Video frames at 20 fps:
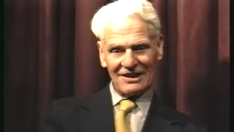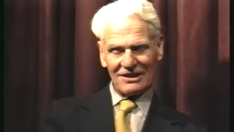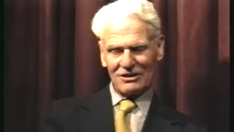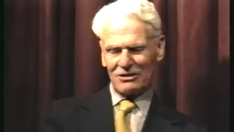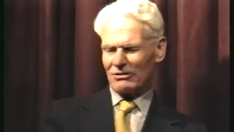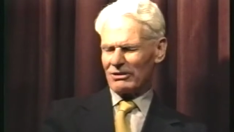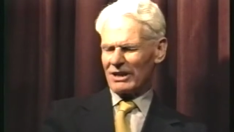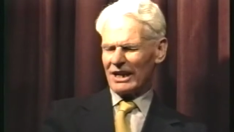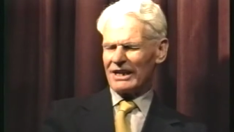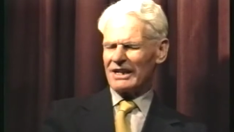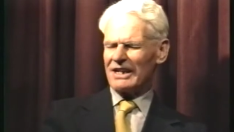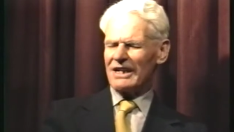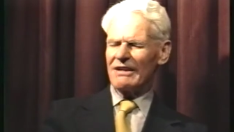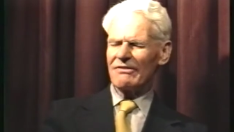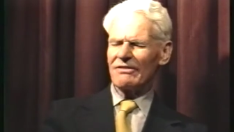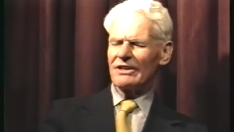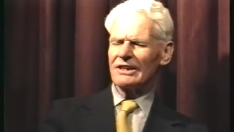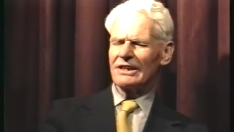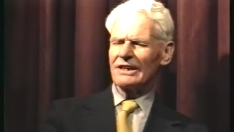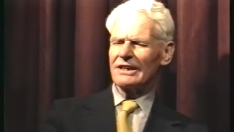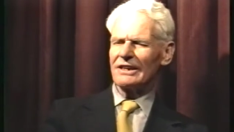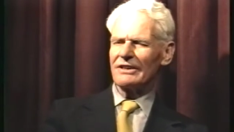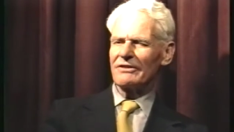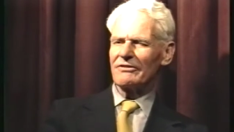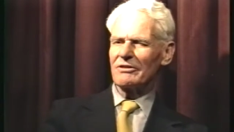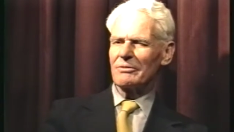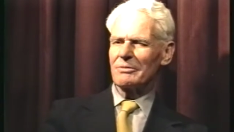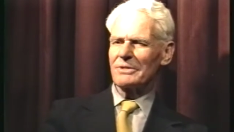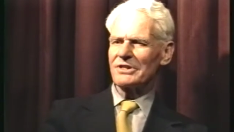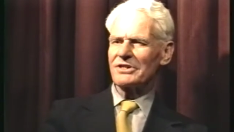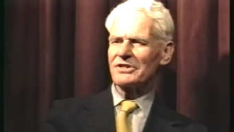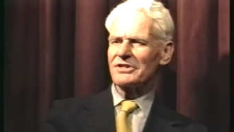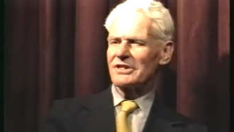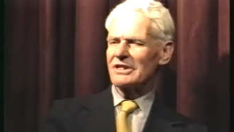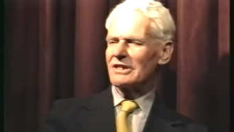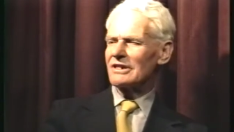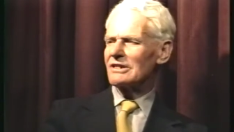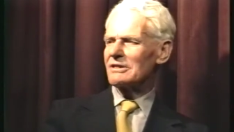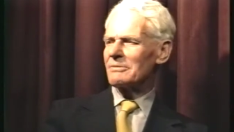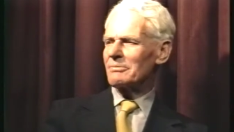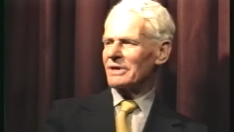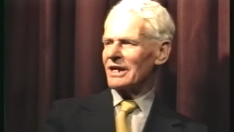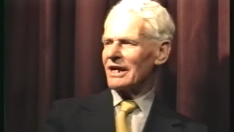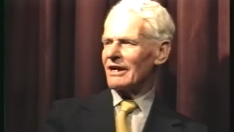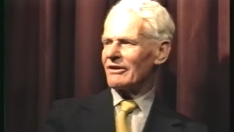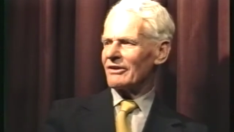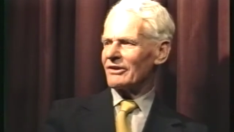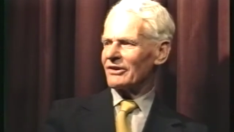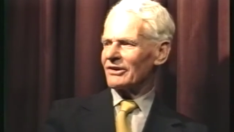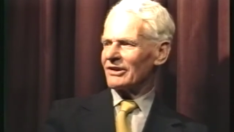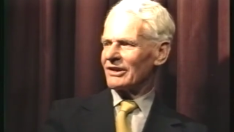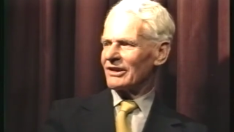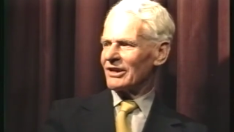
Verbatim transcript: Do you know, I never heard from a single parent